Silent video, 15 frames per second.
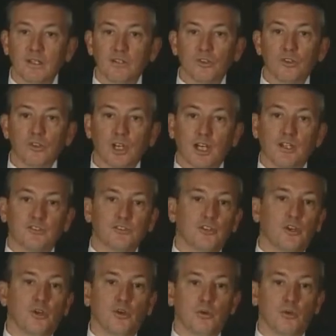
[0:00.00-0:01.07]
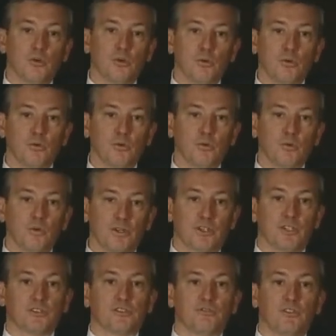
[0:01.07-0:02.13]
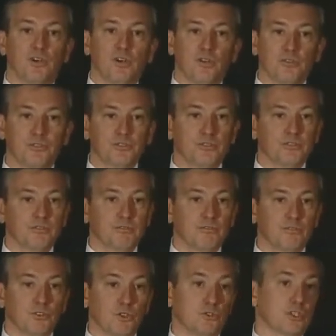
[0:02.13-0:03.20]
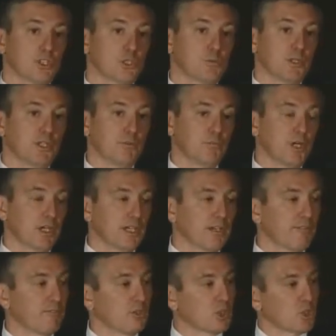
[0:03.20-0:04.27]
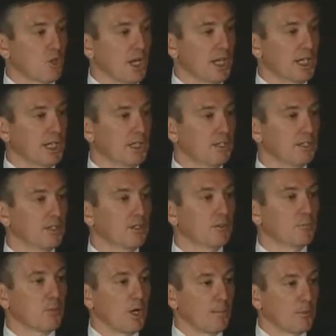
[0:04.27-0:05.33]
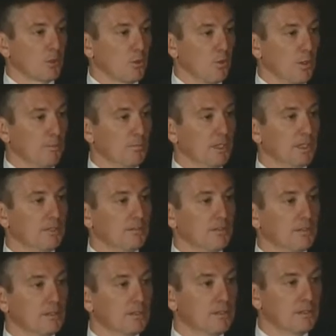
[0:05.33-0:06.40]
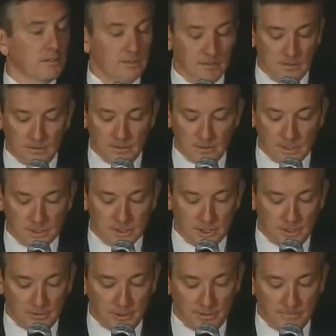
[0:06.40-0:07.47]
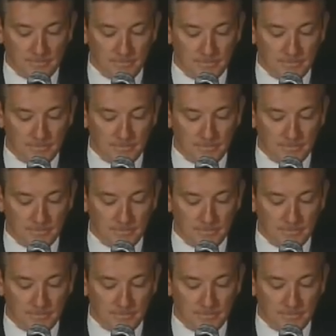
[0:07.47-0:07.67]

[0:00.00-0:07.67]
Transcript: You guys know what this involves. Use it spending money for training, proper equipment, etc.